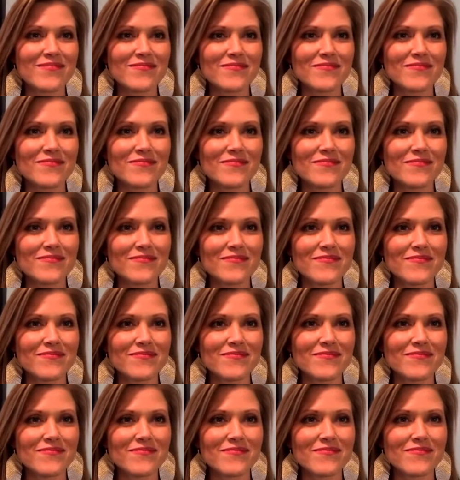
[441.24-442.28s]

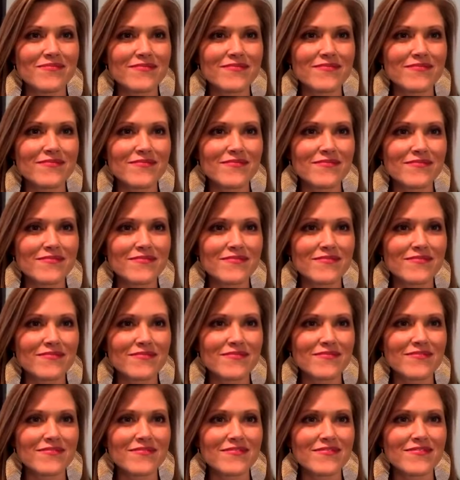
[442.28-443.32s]

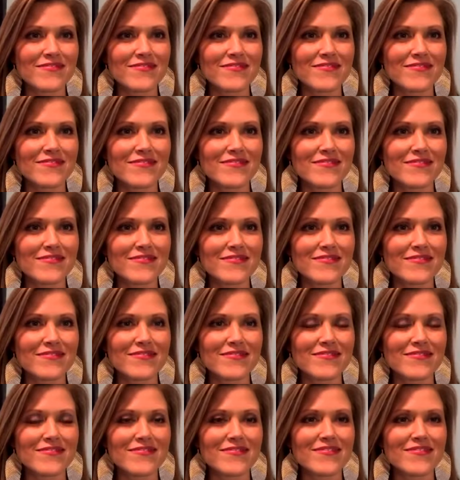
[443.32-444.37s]

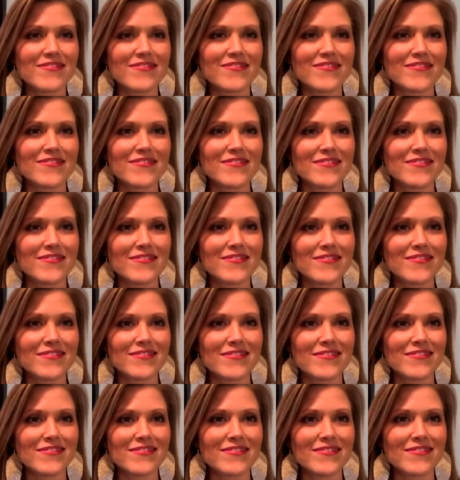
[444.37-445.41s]

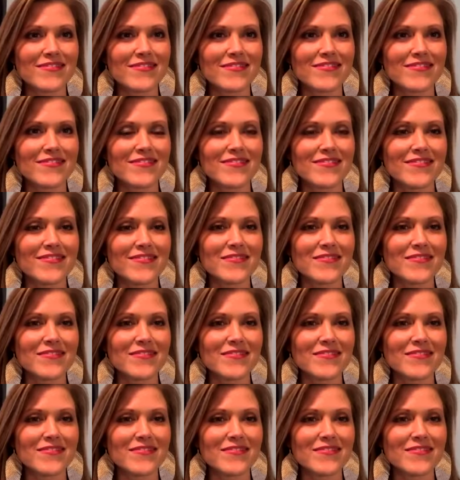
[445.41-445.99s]
This person isn't speaking.